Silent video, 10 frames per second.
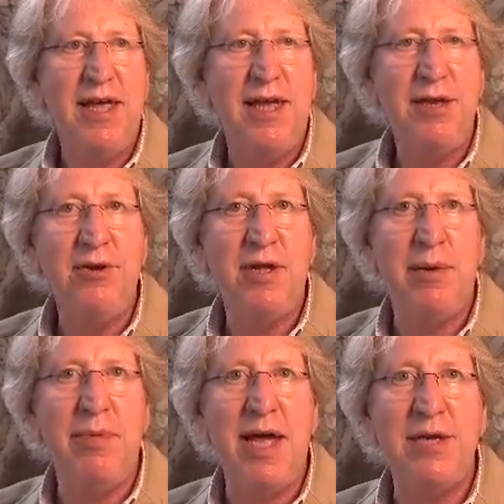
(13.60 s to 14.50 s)
And you can
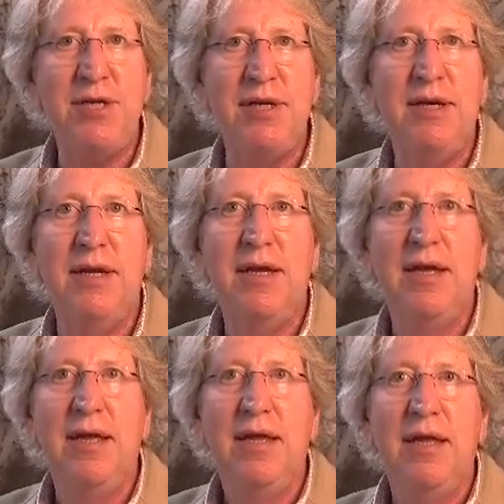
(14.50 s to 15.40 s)
imagine
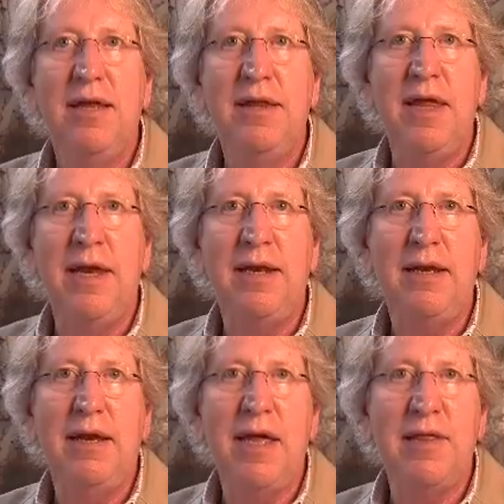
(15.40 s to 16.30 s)
that
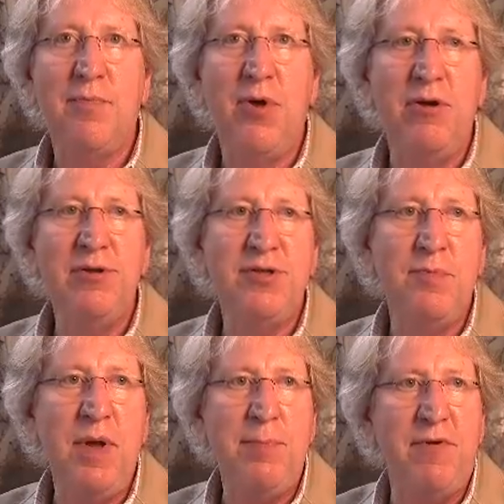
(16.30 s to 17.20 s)
as opposed
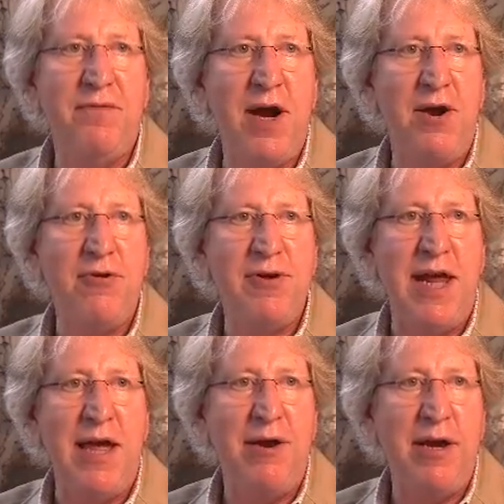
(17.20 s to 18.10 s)
to people farther
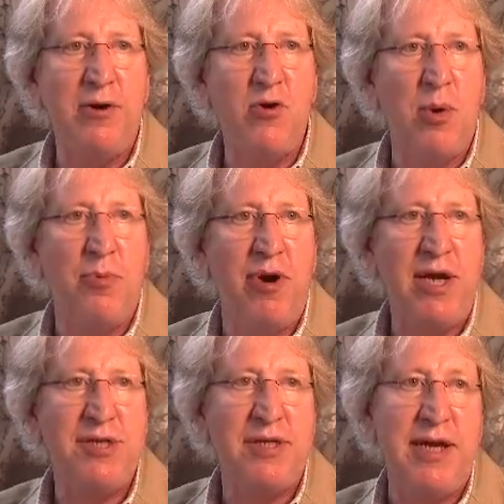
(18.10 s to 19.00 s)
down in a
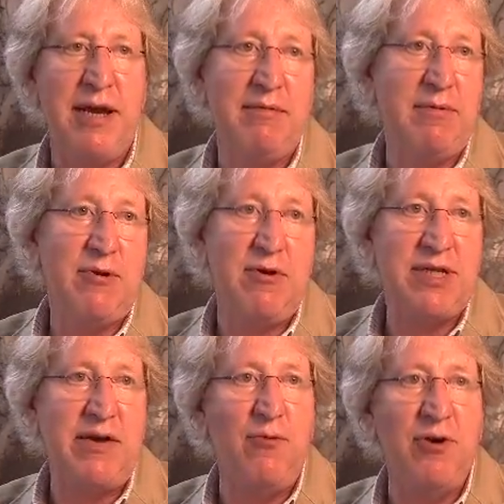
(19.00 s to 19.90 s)
corporation, and of
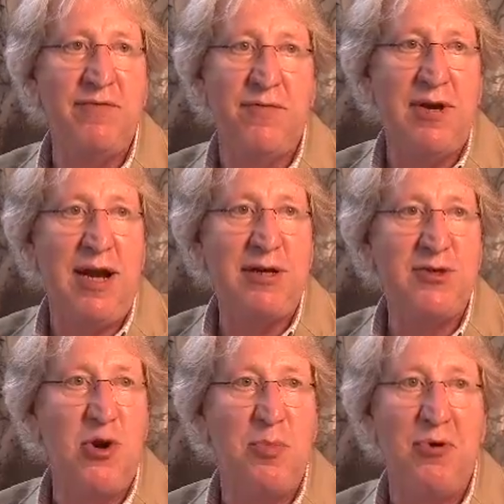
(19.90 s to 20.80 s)
course I've worked for
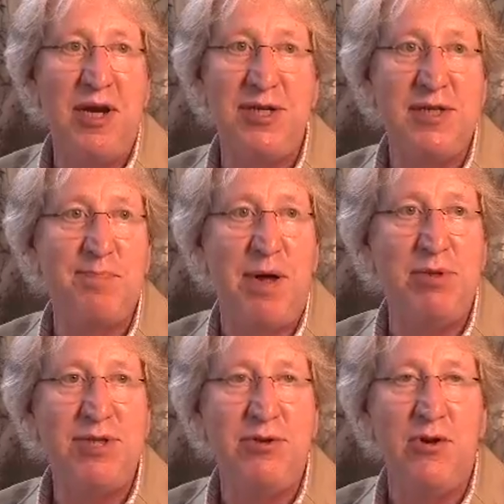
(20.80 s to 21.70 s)
large corporations,
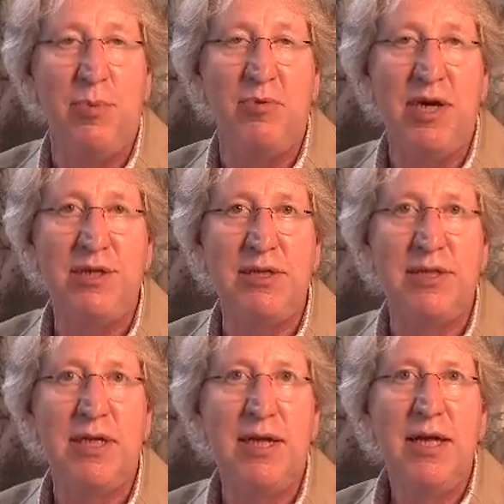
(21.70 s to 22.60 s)
publishing
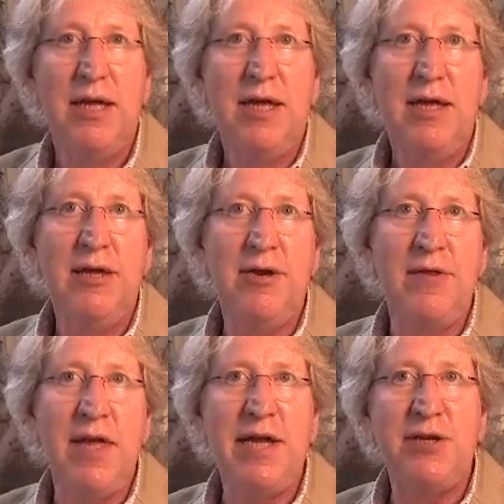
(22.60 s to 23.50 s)
corporations, you
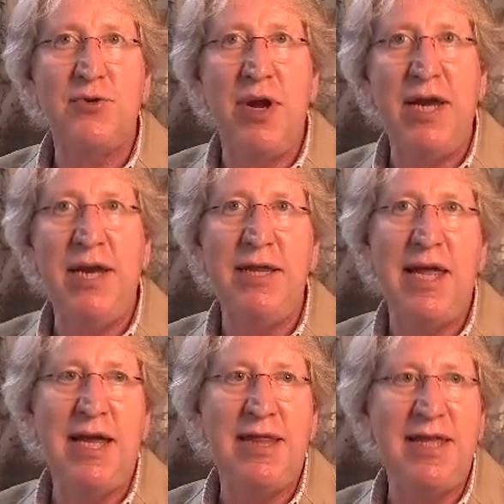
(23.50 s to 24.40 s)
know, they get training,
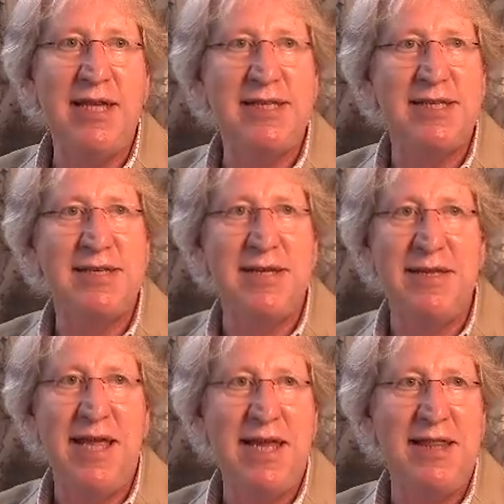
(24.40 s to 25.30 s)
they get this,
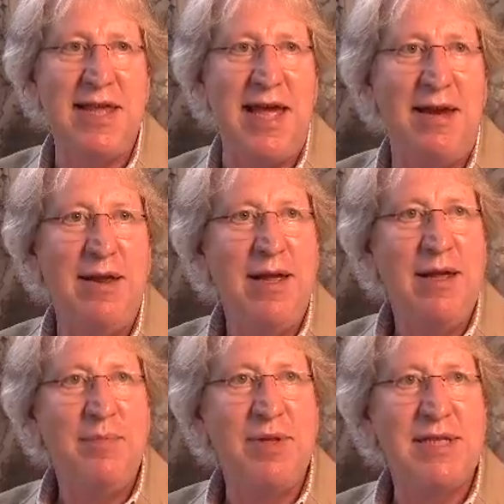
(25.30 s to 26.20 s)
and they get that.
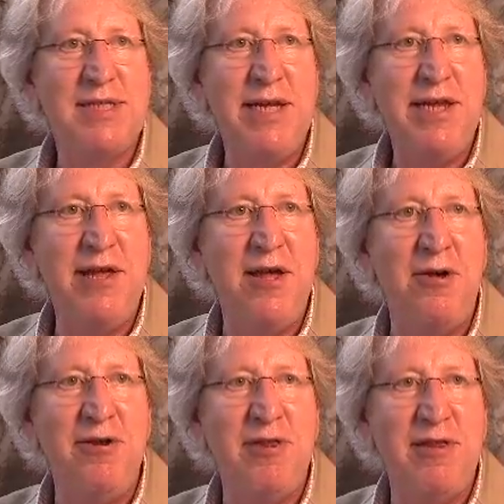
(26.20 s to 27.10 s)
But the
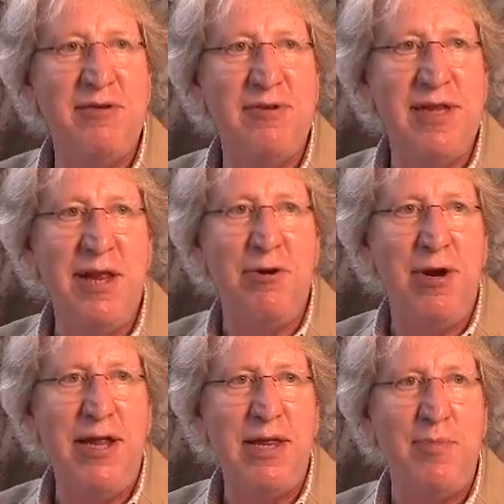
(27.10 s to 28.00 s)
CEO,
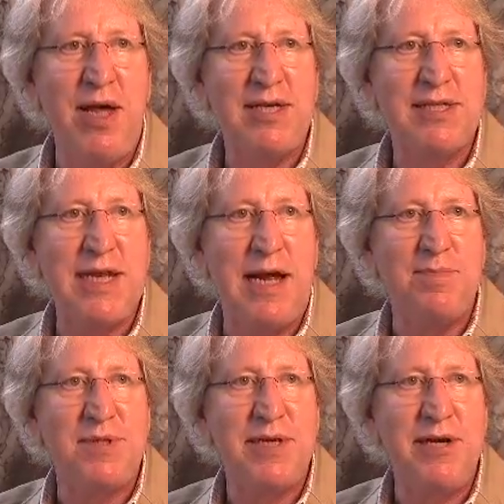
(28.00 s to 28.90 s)
literally the buck
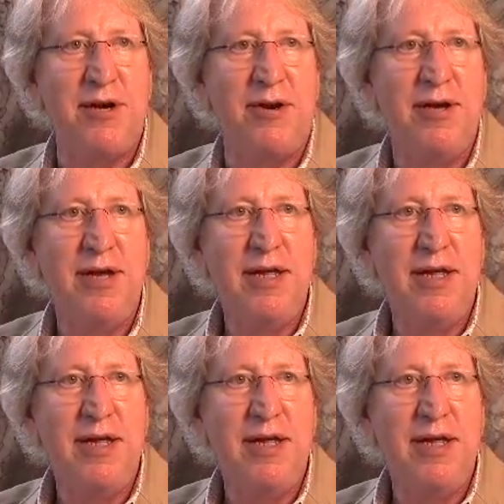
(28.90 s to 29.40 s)
stops here.